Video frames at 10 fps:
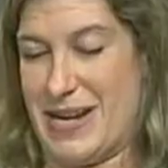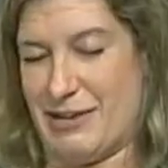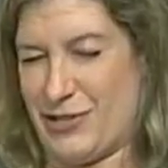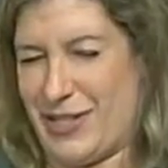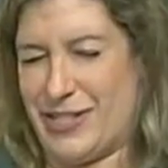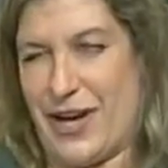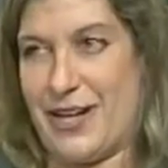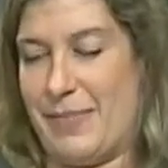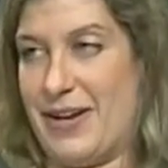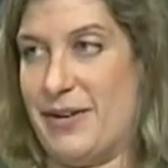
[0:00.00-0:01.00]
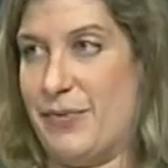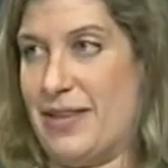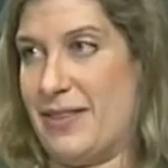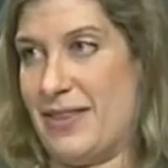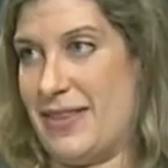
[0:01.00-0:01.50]
actually talk about it
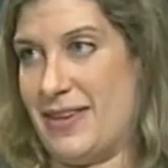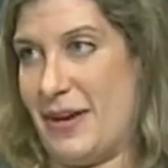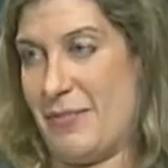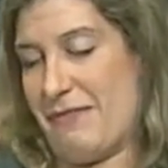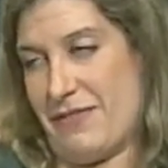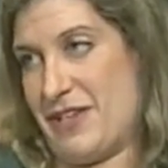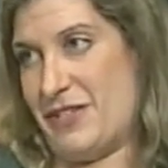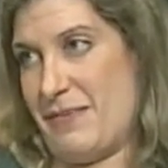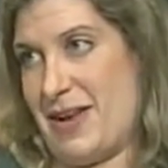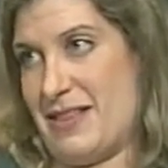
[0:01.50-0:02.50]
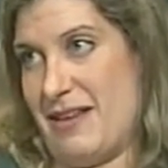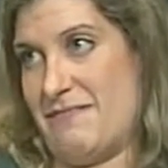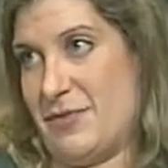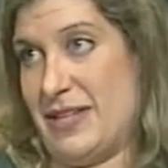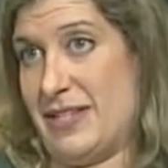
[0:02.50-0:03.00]
with you know my friends or my
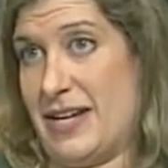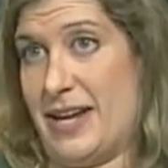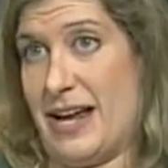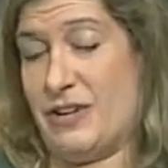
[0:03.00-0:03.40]
loved ones. I, I